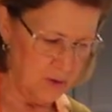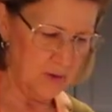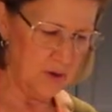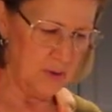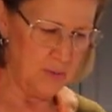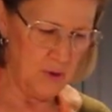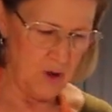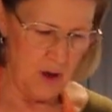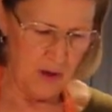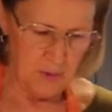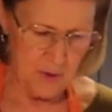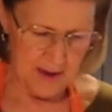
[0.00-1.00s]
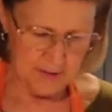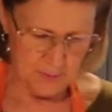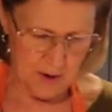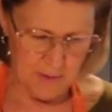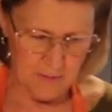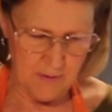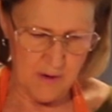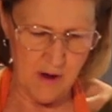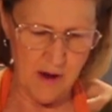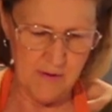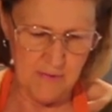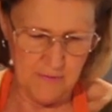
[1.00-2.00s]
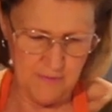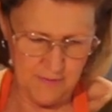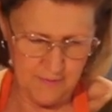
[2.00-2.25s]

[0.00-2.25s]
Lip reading: I'm going to pull all the wax paper off.